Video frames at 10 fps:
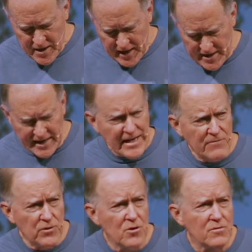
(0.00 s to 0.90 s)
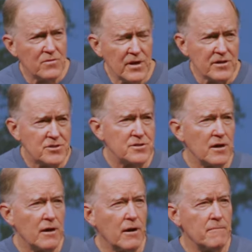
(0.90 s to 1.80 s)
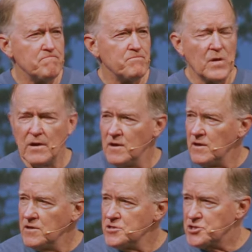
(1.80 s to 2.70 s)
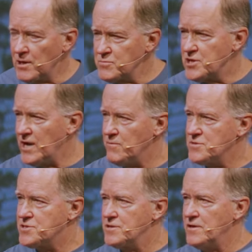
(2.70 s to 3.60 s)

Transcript: And, and I've learned this um, sometimes